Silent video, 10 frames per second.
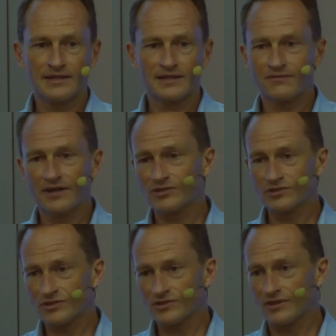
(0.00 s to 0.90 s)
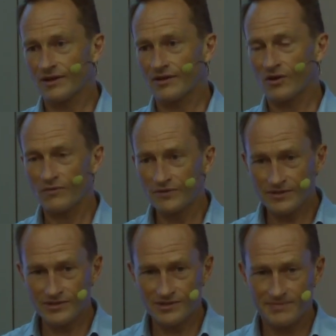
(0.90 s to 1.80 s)
advantages are
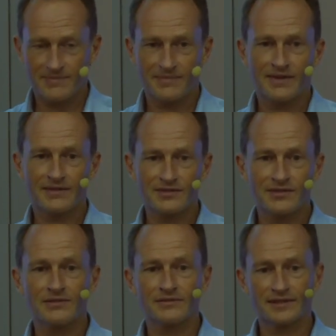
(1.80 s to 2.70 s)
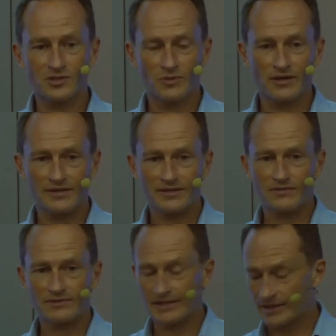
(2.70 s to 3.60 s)
obvious, and still this market
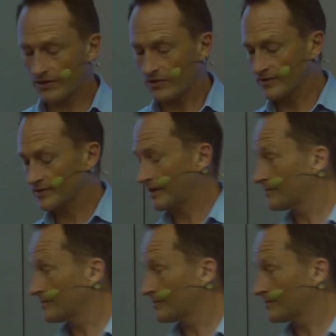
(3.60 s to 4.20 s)
is taking a long time